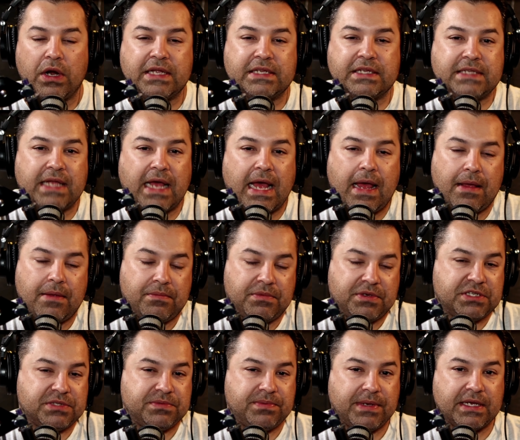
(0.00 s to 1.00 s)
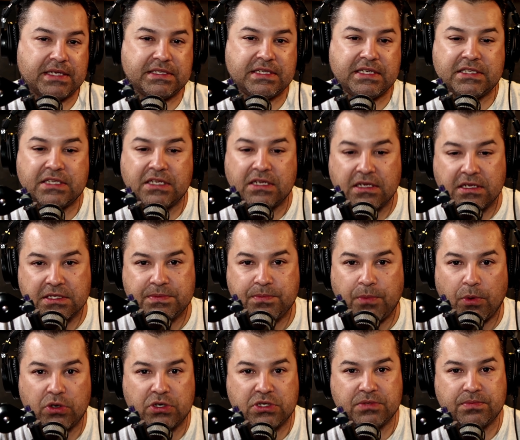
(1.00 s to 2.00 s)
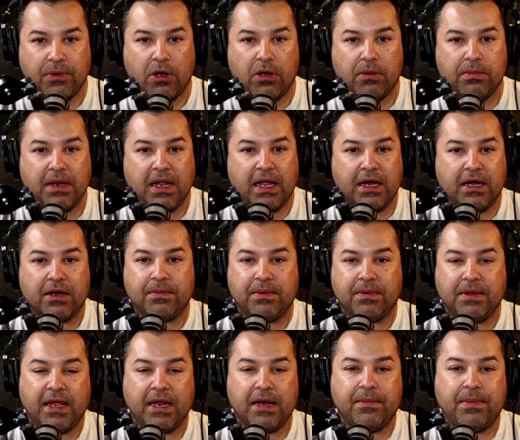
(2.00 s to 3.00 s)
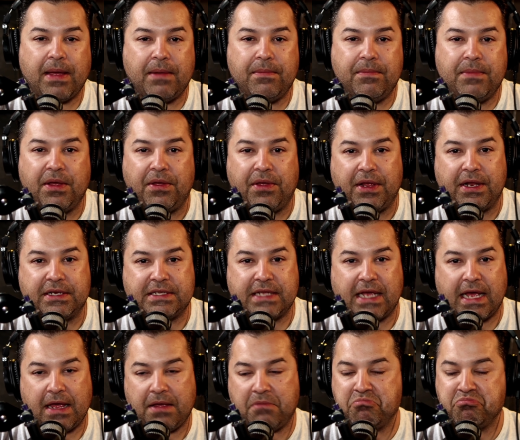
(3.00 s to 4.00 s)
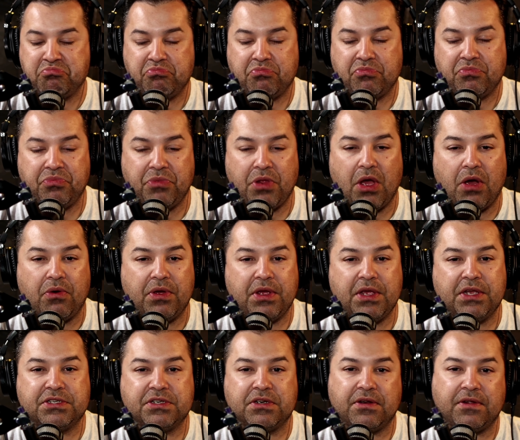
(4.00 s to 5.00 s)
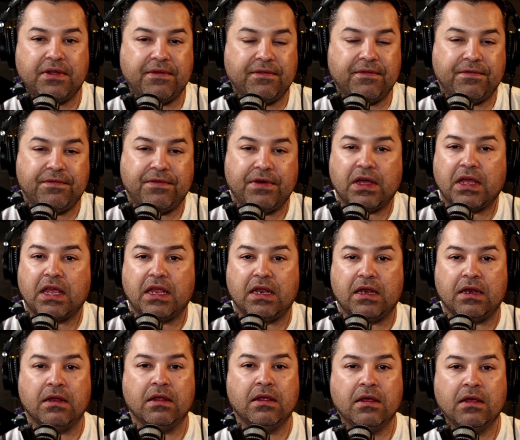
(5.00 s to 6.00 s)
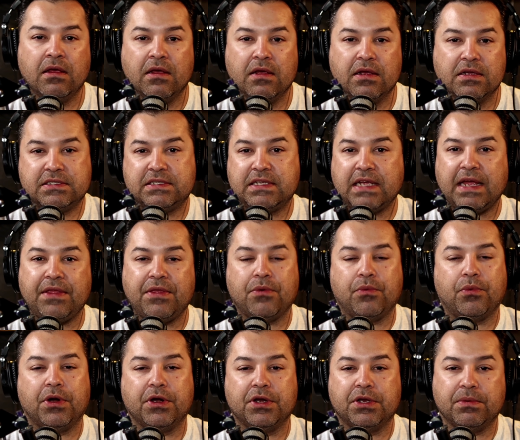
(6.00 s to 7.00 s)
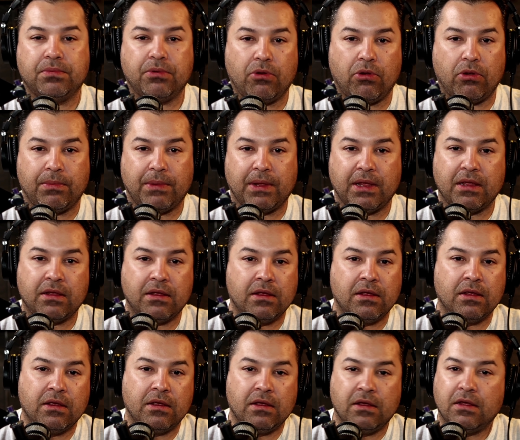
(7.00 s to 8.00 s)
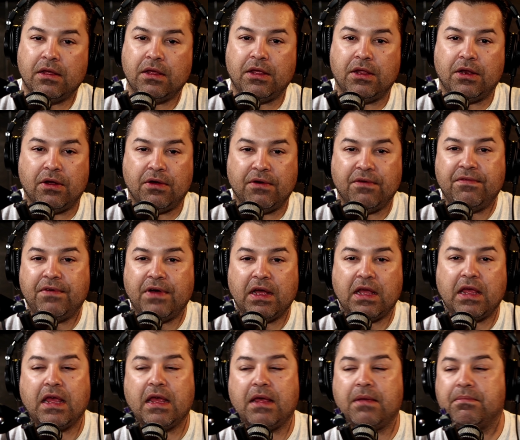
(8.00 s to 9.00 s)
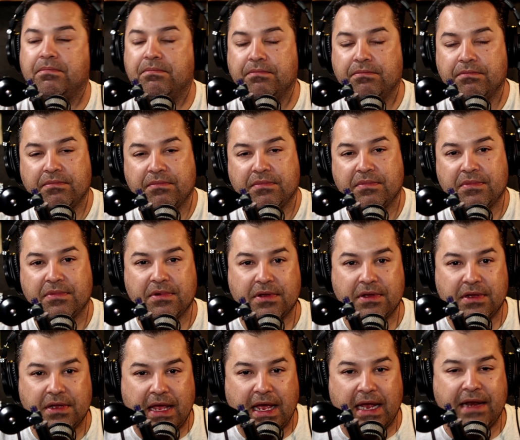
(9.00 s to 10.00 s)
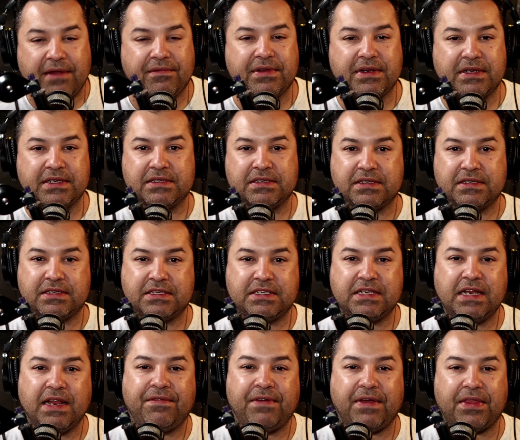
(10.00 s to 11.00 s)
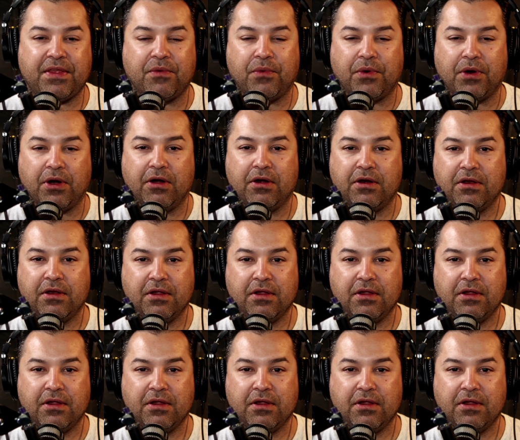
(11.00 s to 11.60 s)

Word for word: is that just because he's a sports ball player getting paid millions that no, he shouldn't even fucking say the word deployment? You know, fuck him. Can't even sniff at the word.